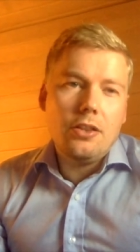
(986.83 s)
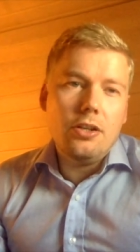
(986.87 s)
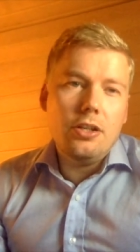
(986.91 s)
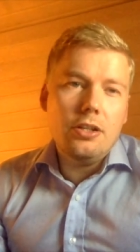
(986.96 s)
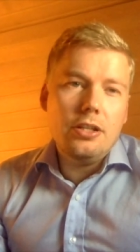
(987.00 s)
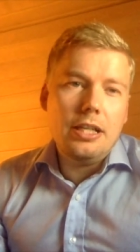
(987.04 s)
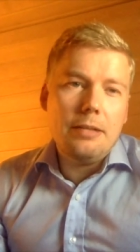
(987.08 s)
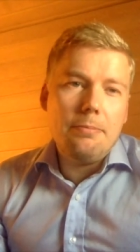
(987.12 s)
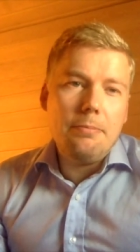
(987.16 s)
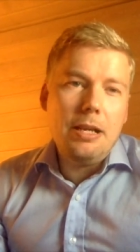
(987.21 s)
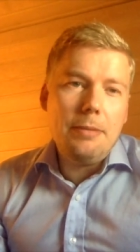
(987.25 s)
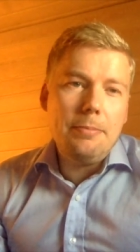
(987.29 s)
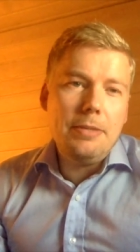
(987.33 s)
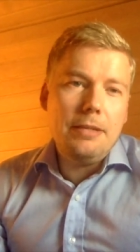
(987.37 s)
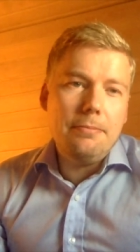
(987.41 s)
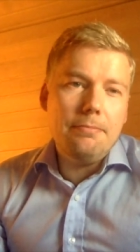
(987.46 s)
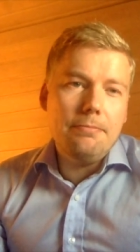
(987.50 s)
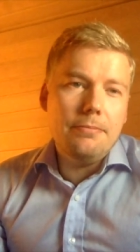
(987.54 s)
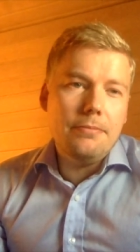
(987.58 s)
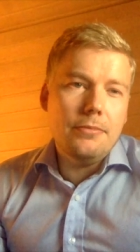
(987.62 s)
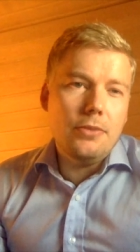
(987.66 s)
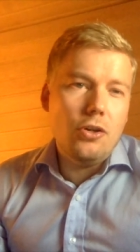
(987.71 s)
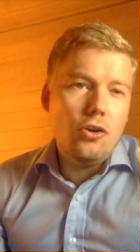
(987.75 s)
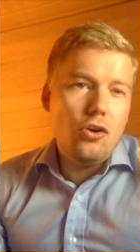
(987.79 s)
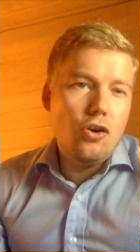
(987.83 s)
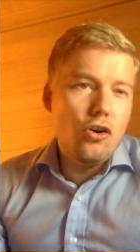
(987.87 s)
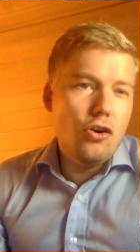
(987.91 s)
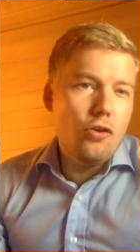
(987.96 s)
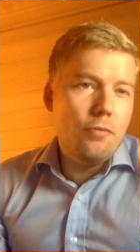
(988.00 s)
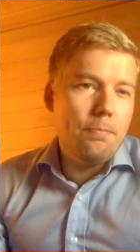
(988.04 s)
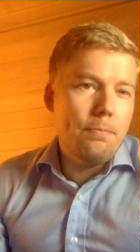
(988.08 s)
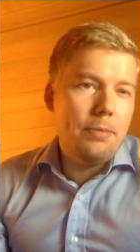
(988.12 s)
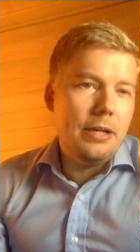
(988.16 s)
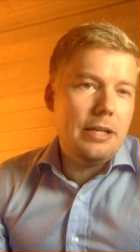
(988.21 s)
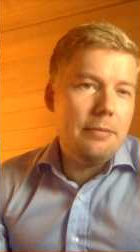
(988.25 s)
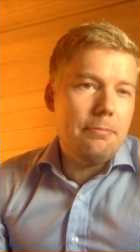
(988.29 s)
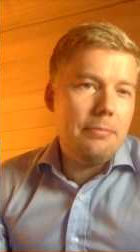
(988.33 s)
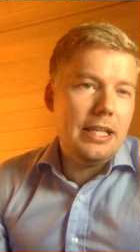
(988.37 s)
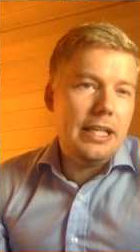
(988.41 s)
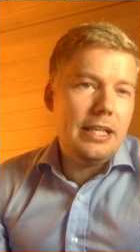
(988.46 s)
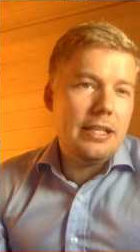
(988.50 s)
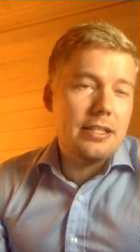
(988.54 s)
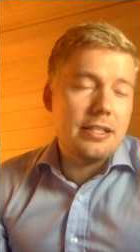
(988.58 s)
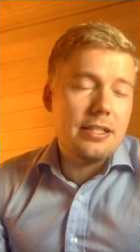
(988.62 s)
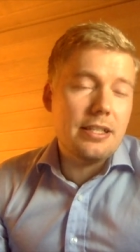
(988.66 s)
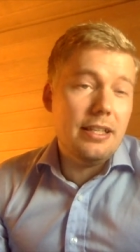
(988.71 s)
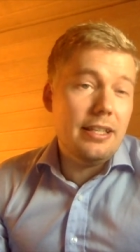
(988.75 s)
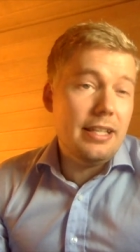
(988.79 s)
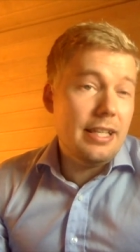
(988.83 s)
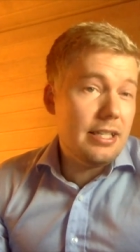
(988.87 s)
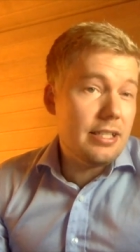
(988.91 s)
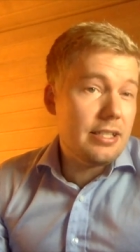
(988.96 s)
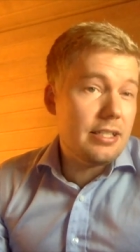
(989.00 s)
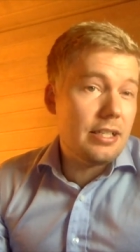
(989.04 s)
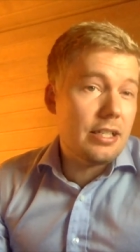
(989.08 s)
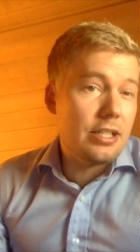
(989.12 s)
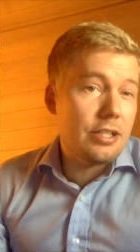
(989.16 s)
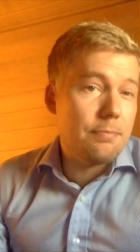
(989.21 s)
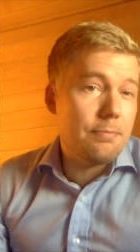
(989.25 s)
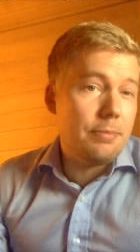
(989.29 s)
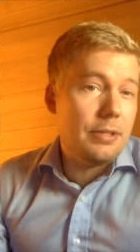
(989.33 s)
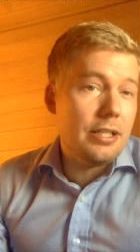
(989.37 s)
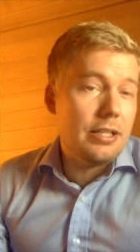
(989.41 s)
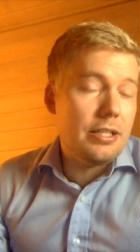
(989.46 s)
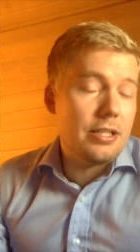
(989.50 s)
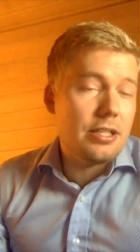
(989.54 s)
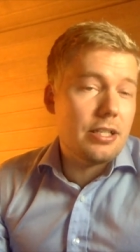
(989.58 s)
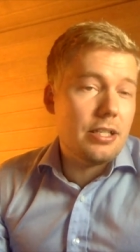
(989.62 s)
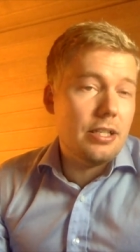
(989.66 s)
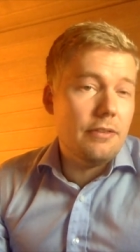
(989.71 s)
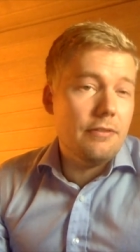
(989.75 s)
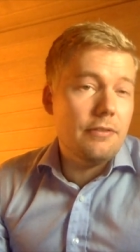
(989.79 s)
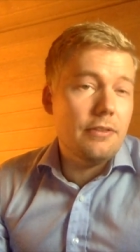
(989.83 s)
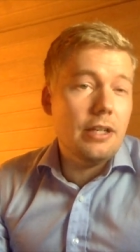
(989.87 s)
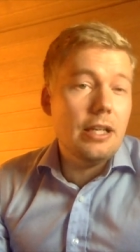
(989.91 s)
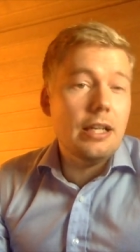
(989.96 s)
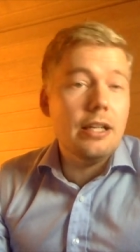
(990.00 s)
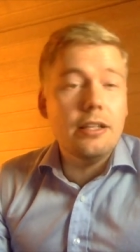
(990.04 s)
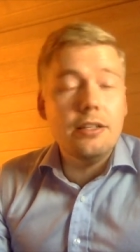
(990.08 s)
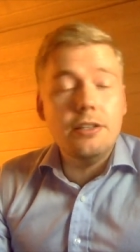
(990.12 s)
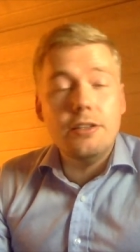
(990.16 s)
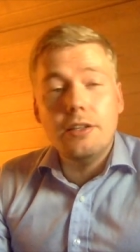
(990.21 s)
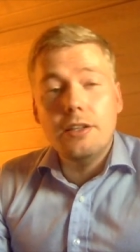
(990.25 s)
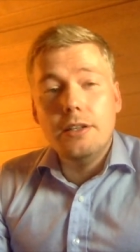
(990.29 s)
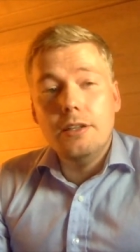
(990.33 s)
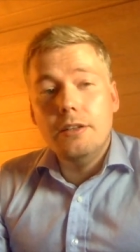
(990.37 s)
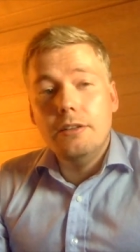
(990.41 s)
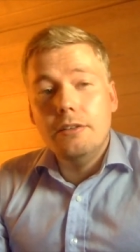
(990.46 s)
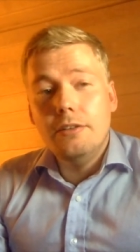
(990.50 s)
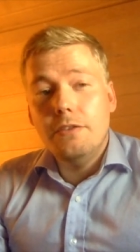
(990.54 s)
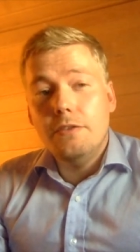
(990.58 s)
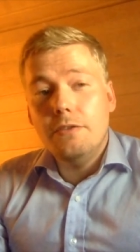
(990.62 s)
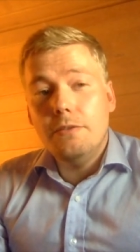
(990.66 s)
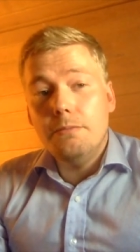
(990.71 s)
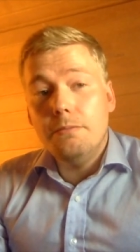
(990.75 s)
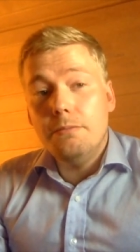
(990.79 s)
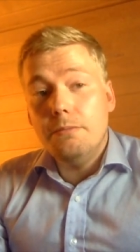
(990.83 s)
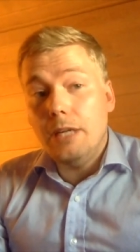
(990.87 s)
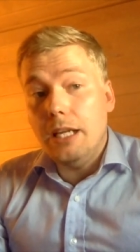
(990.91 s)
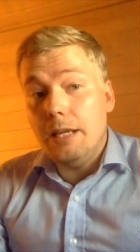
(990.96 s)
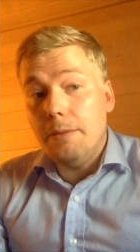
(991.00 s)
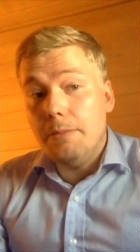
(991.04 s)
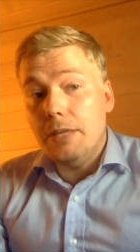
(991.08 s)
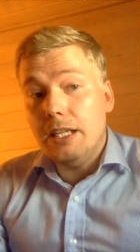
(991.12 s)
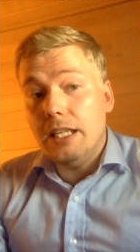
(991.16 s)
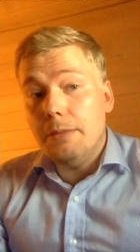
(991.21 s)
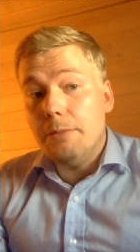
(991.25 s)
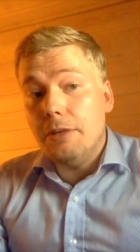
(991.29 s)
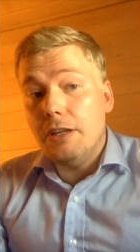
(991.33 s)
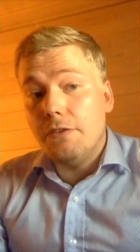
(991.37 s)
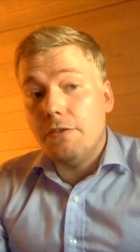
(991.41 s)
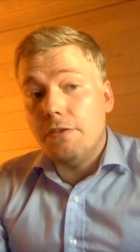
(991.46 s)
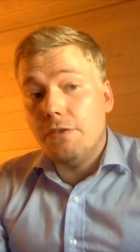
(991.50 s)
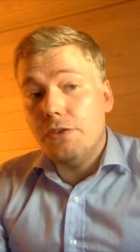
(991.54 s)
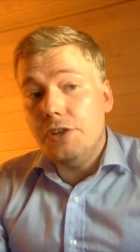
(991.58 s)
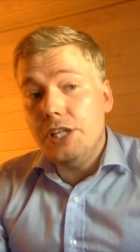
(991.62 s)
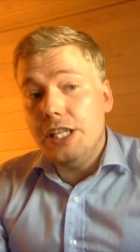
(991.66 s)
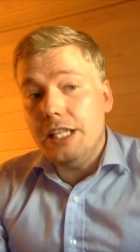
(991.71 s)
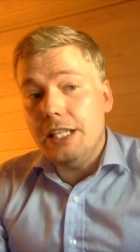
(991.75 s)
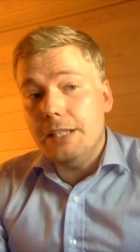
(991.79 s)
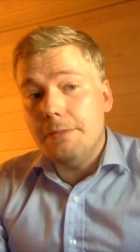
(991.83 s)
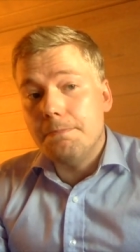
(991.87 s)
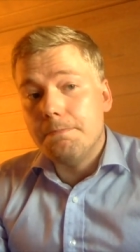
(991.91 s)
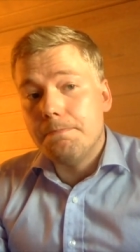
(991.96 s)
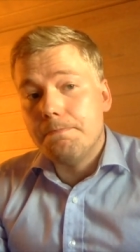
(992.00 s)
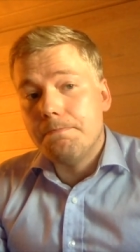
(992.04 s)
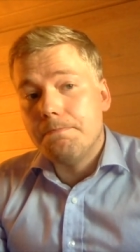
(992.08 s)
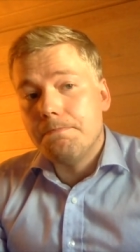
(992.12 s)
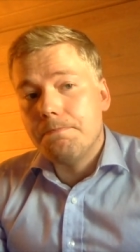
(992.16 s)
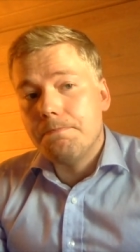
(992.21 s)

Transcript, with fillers: thought that maybe open means less expensive and maybe even free.